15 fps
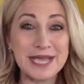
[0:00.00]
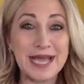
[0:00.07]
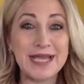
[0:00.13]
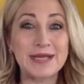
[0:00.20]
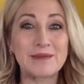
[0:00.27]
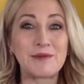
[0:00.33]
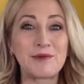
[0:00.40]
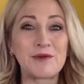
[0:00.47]

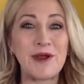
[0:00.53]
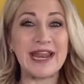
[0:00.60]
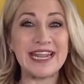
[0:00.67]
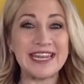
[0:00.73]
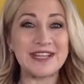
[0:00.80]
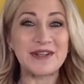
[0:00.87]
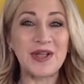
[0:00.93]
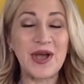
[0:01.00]
I am
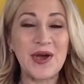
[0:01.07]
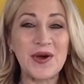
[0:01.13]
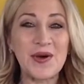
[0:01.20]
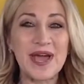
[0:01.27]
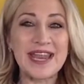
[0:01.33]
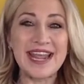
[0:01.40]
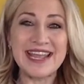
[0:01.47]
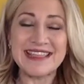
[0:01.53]
ready to
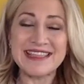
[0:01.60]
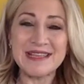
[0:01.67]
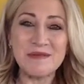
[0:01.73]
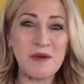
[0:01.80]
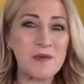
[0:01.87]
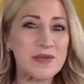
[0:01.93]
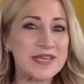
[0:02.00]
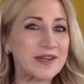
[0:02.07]
go, and I think
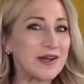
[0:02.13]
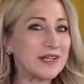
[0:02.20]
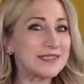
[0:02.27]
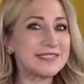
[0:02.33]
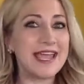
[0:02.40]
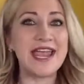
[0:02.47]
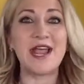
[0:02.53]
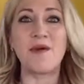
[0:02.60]
what we can
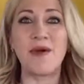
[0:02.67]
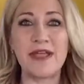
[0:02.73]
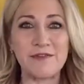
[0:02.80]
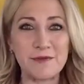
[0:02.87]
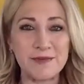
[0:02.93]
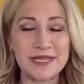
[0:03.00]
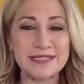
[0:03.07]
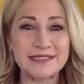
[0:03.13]
all take away
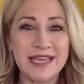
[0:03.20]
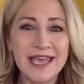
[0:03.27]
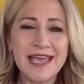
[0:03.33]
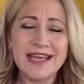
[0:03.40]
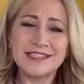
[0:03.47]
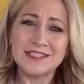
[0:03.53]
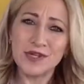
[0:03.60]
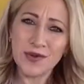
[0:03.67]
from this
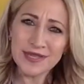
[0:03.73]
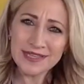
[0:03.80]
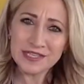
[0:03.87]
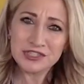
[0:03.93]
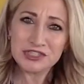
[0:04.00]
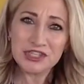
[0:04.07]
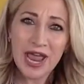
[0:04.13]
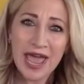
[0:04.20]
is knowing
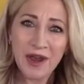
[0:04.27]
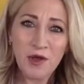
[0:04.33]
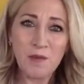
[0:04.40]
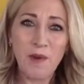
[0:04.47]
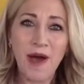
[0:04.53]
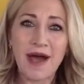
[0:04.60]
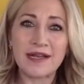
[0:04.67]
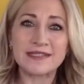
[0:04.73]
that
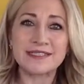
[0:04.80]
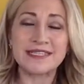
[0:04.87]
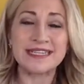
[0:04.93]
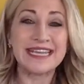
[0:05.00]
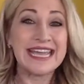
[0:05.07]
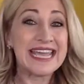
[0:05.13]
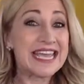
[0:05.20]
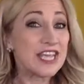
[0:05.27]

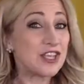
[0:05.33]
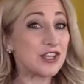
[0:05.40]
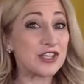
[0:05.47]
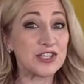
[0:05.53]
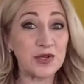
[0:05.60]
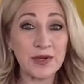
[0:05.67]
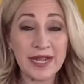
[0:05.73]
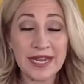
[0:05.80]
shadowboxing, you
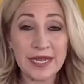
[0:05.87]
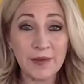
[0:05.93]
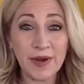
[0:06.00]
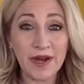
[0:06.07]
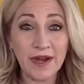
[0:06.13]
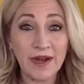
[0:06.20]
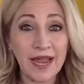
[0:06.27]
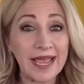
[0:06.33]
can do it
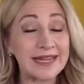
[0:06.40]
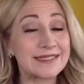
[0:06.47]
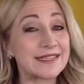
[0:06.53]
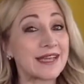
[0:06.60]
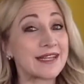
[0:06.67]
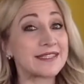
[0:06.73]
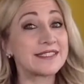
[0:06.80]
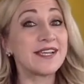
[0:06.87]
anywhere, and it's
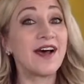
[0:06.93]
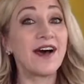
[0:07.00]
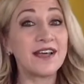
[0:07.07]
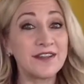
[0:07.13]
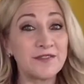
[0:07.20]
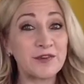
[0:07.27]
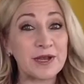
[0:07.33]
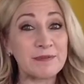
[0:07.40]
got a
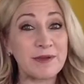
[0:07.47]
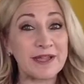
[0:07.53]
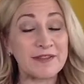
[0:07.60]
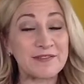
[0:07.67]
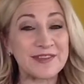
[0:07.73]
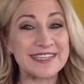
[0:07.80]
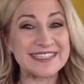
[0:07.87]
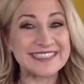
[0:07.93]
ton of great
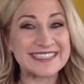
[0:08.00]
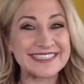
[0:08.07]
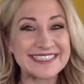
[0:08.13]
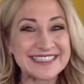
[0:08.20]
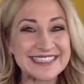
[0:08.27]
benefits.